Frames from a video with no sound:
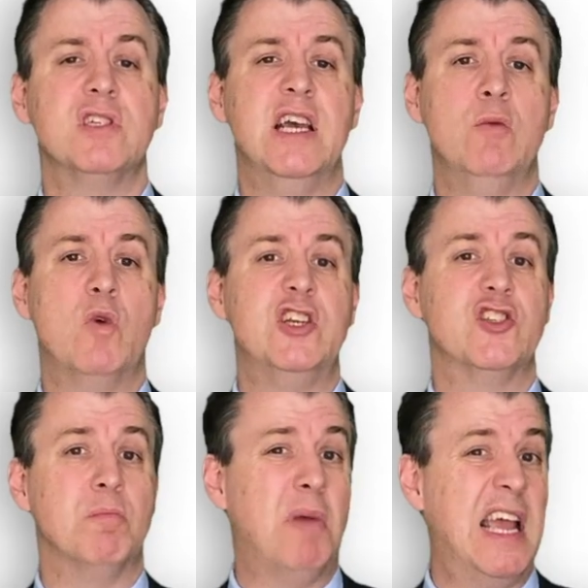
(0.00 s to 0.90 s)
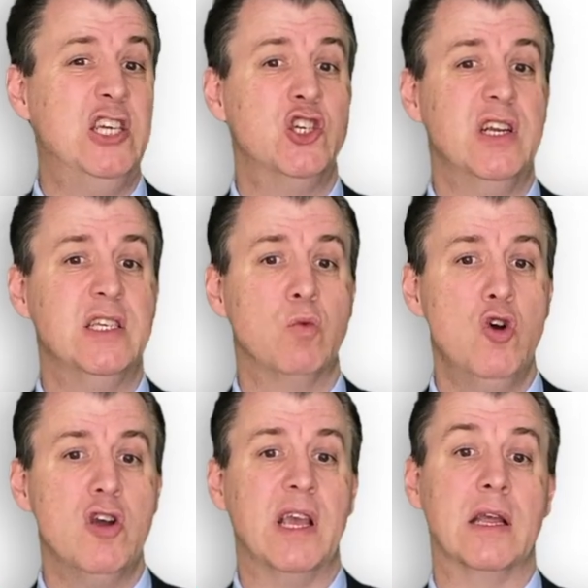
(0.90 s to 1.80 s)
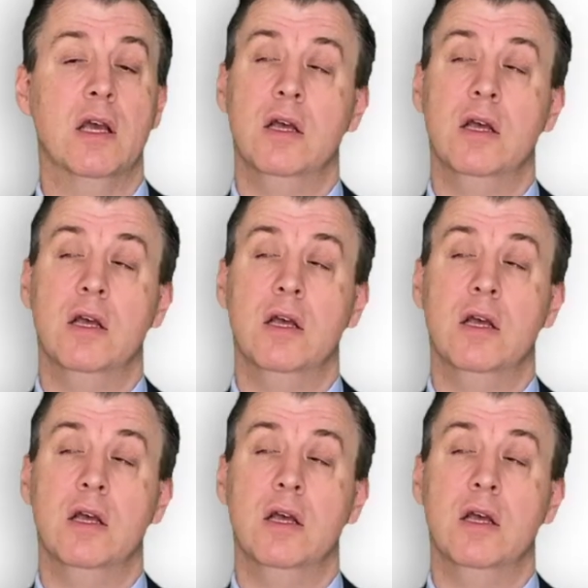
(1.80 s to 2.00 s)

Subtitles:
in which the patient is working.